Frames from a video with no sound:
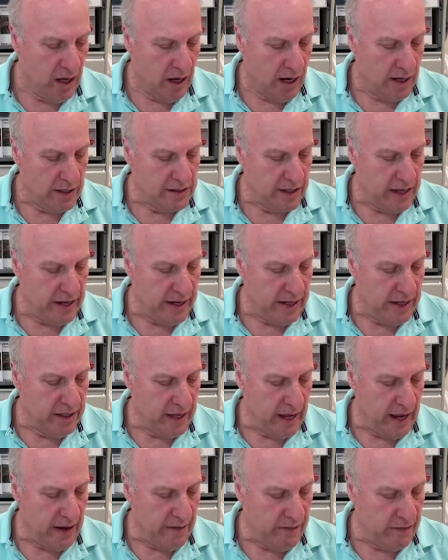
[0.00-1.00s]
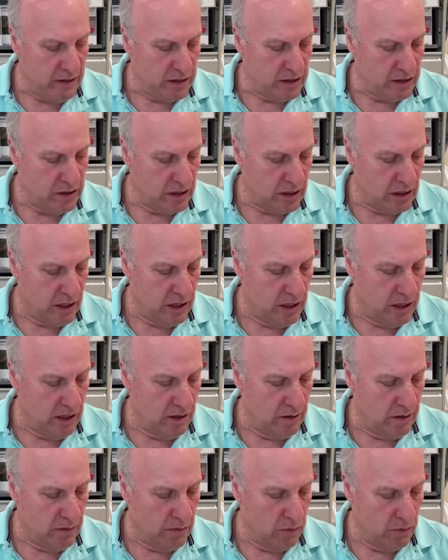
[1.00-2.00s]
Isaiah Davis,
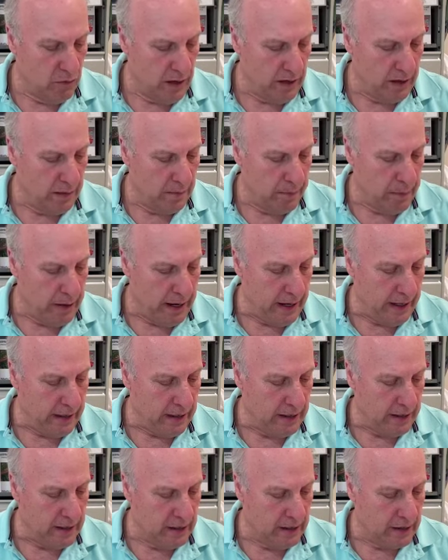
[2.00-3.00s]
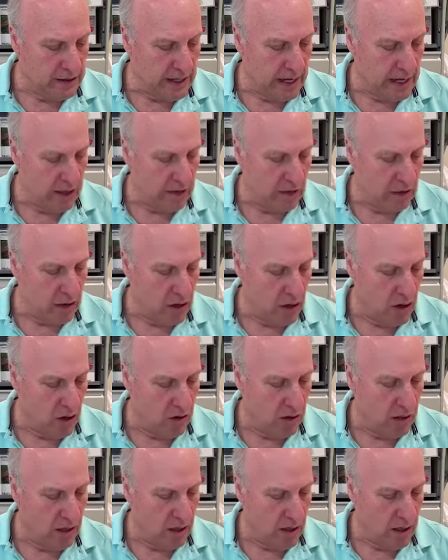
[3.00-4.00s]
running back in South
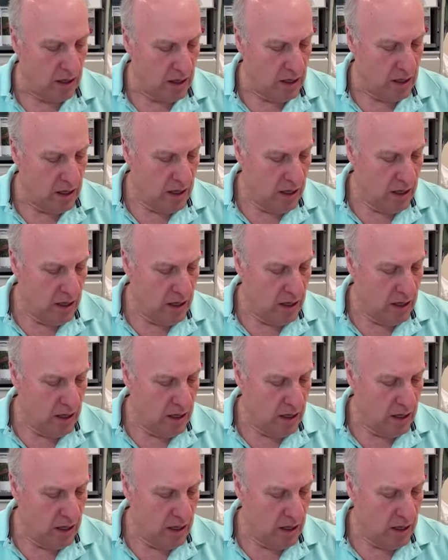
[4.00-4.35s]
Dakota.